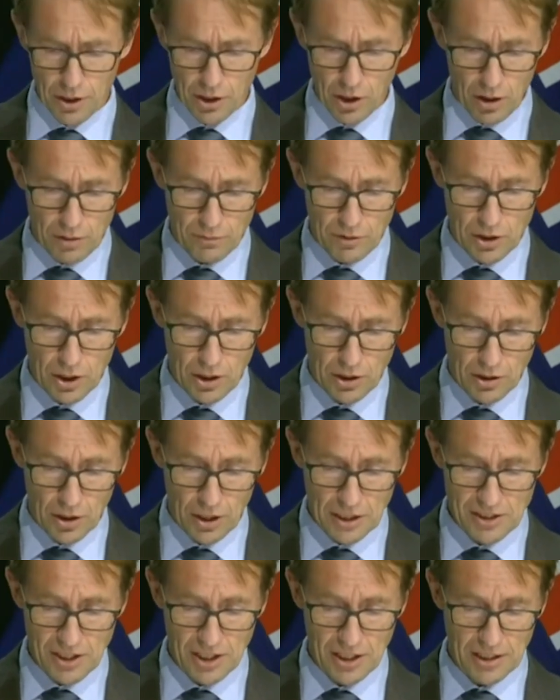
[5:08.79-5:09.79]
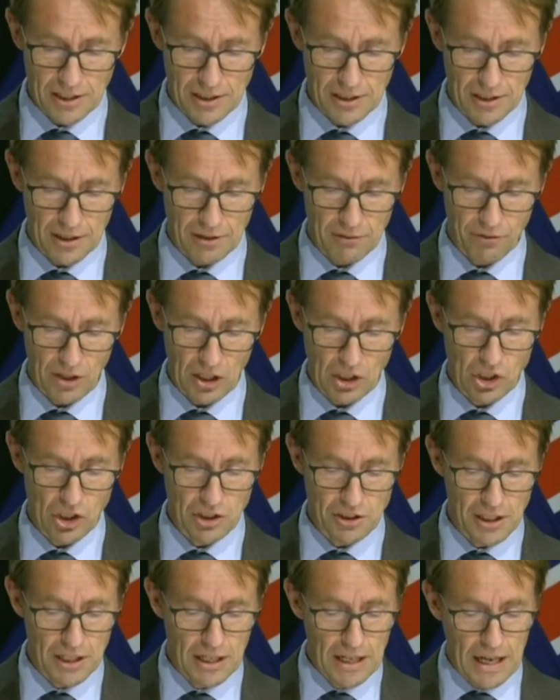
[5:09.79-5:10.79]
the COVID-19
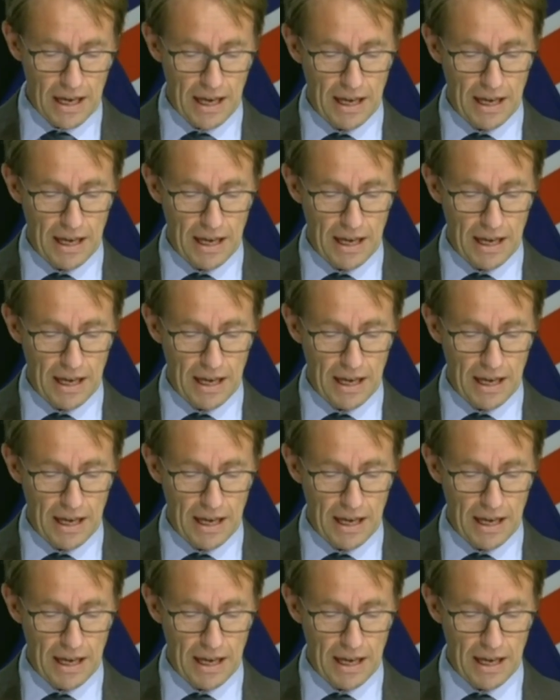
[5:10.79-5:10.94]
infection.